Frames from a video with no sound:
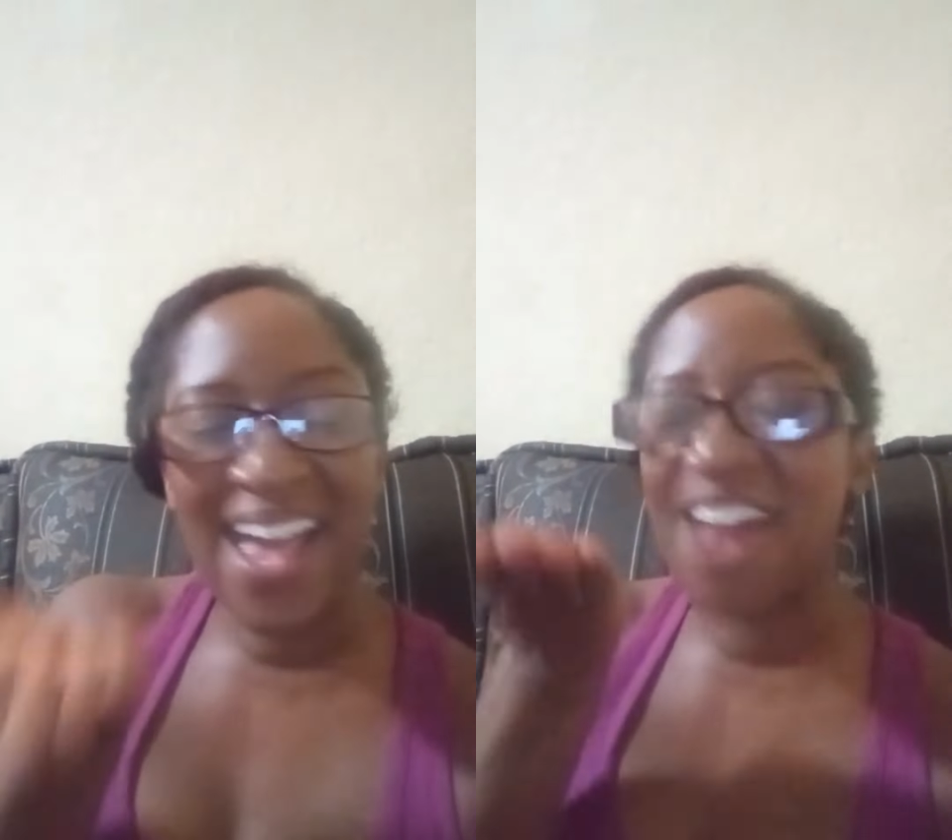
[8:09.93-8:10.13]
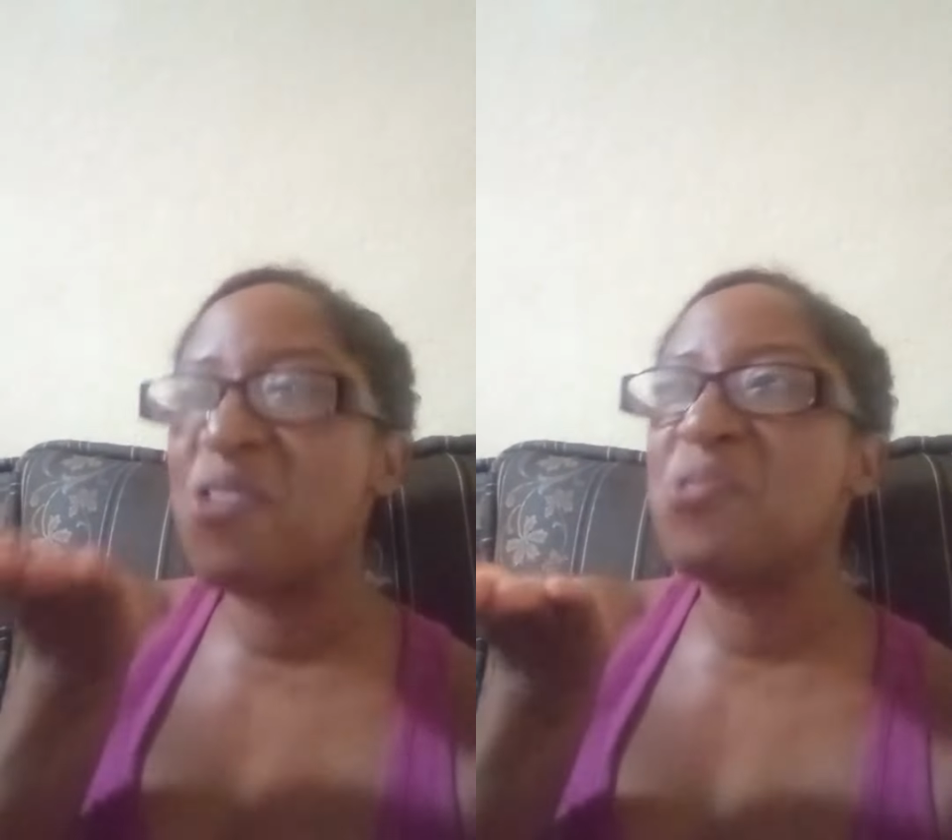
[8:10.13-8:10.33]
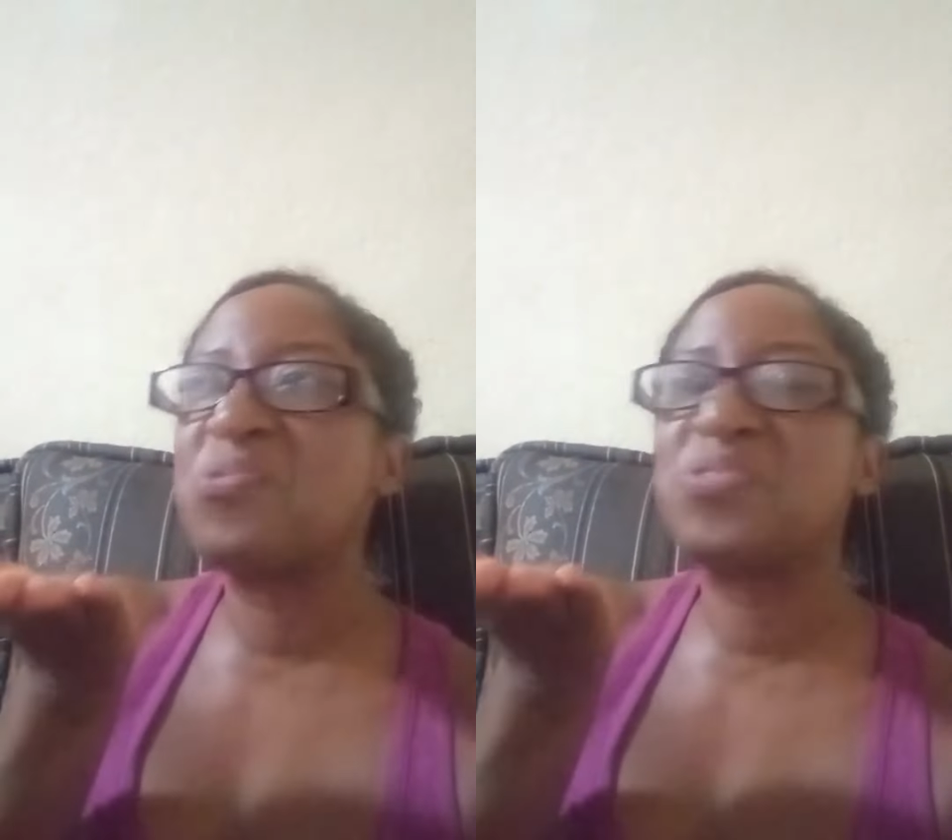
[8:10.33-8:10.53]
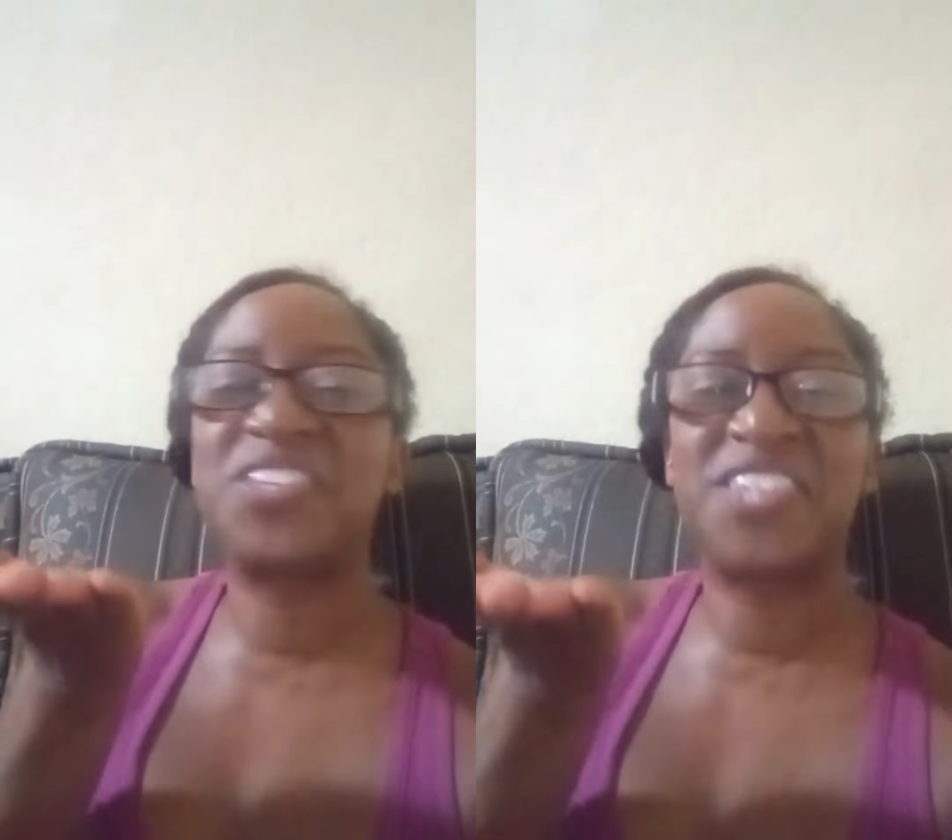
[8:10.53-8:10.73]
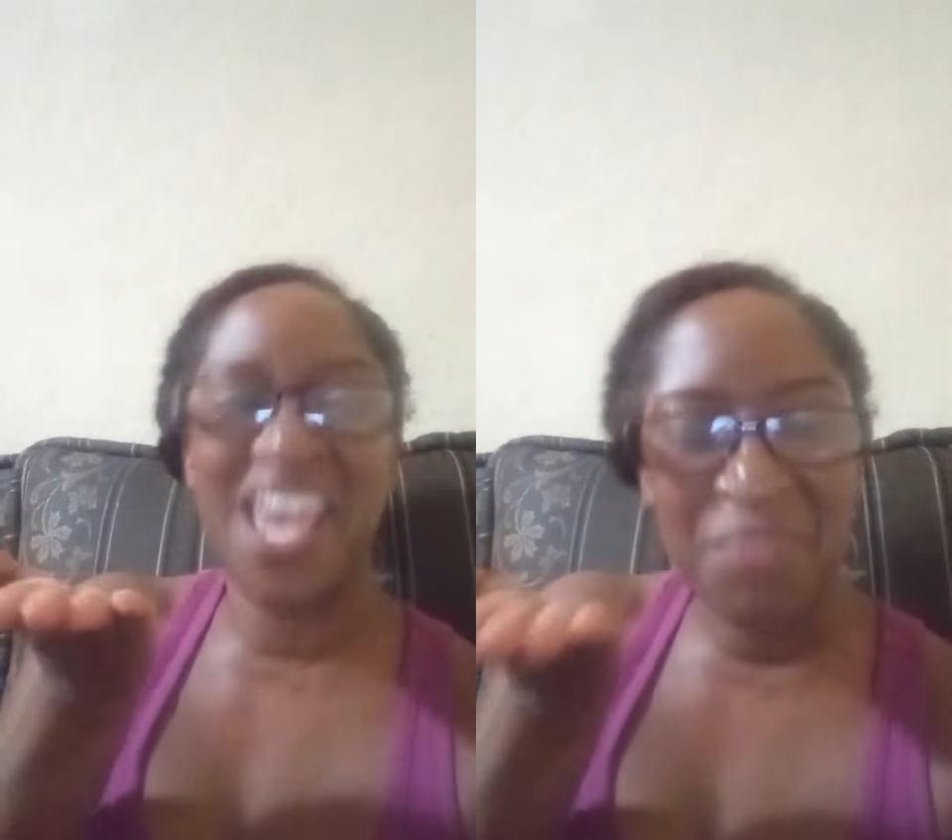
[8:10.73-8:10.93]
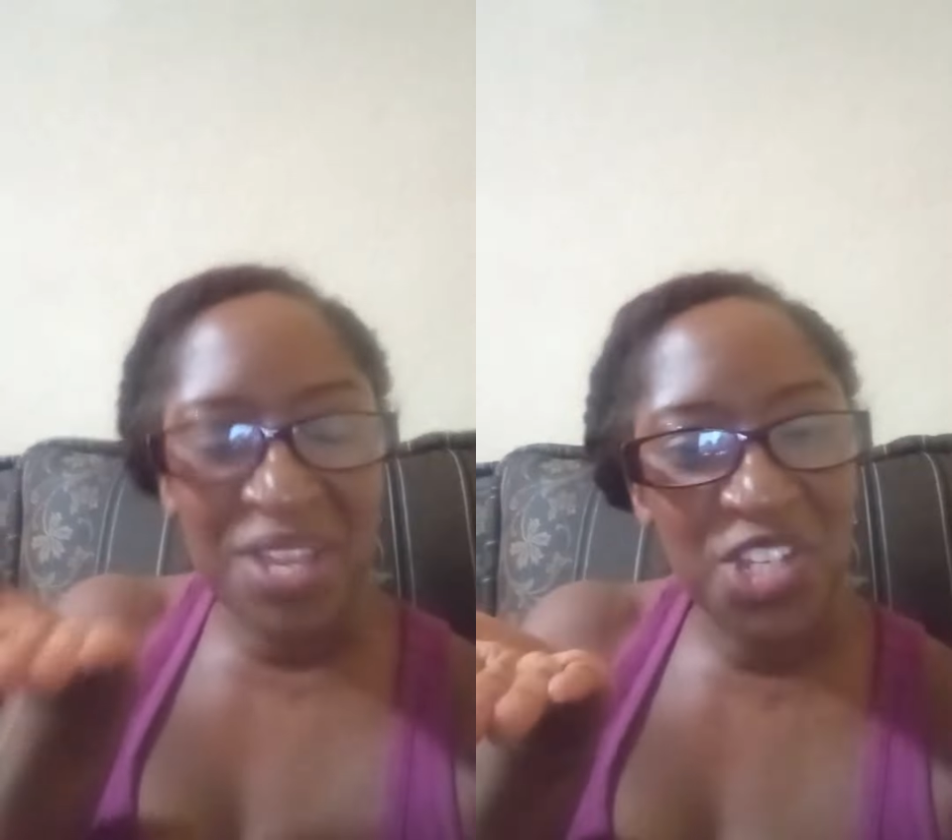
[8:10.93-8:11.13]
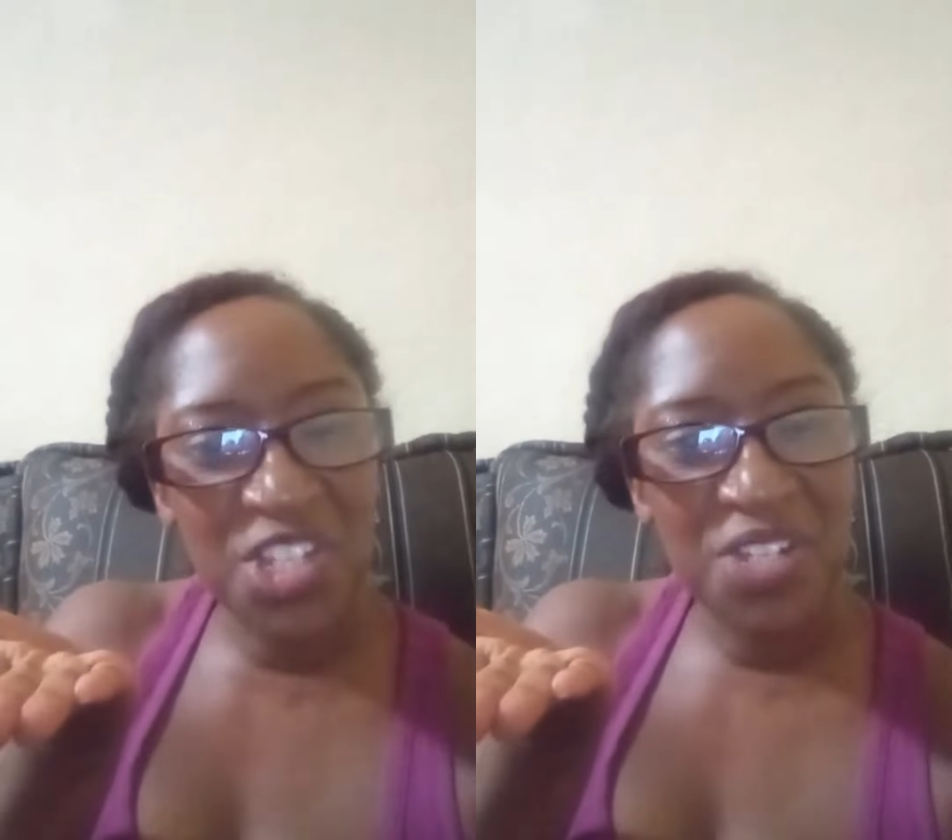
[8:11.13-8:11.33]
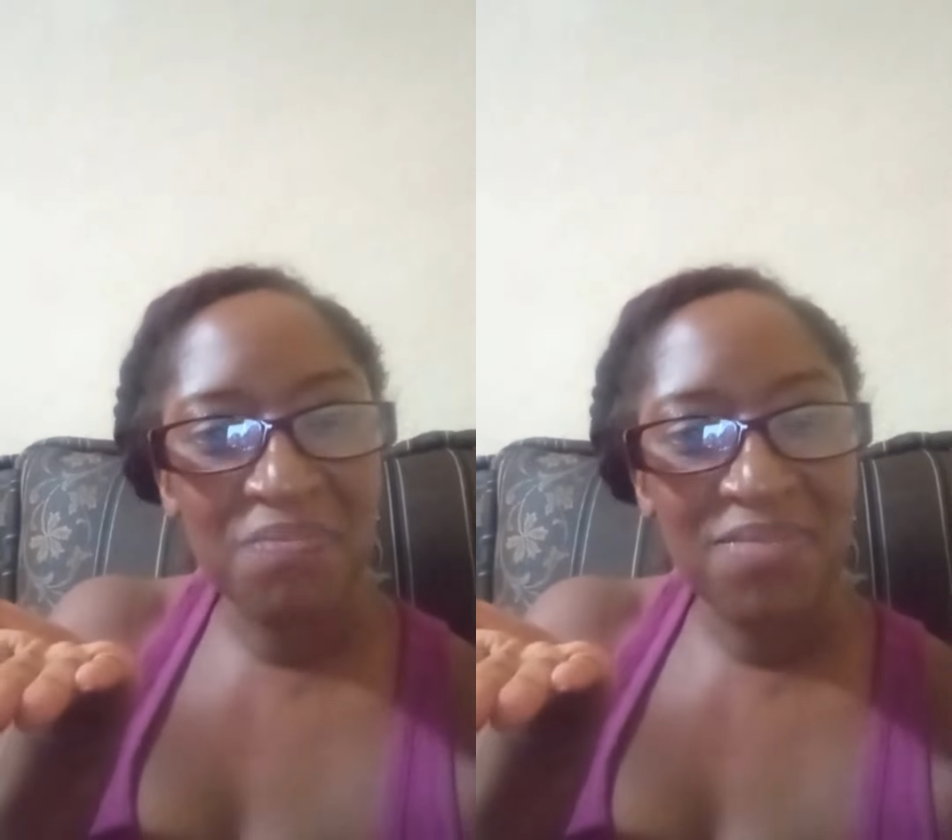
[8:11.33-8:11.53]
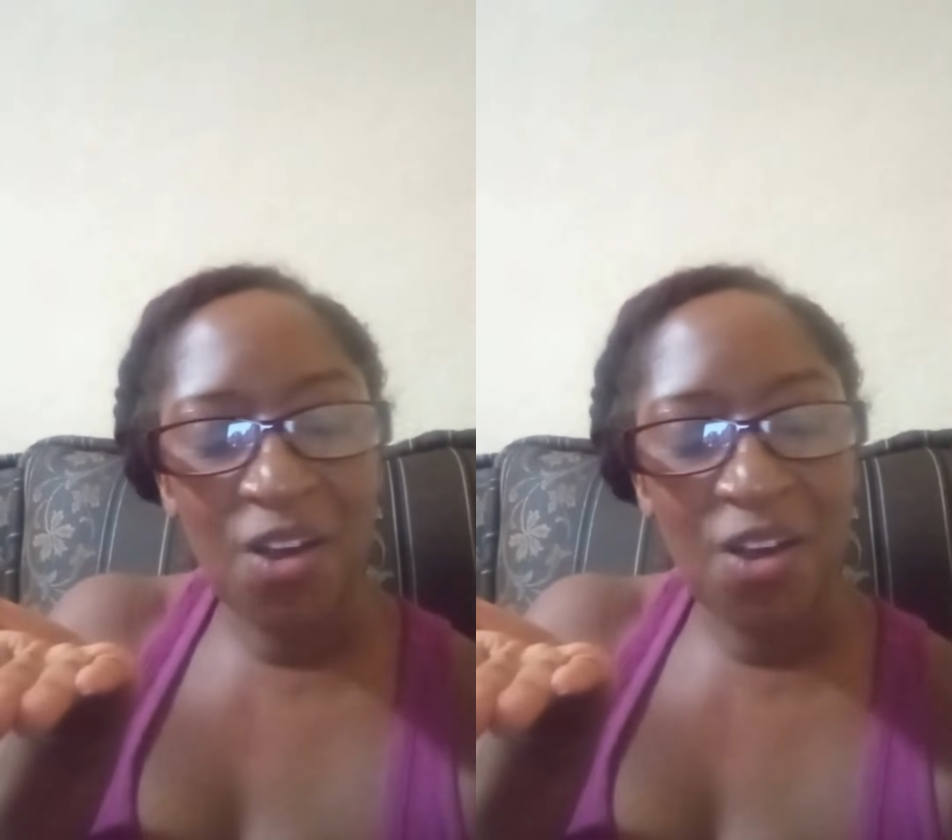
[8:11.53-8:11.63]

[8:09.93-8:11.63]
I got old sandwich,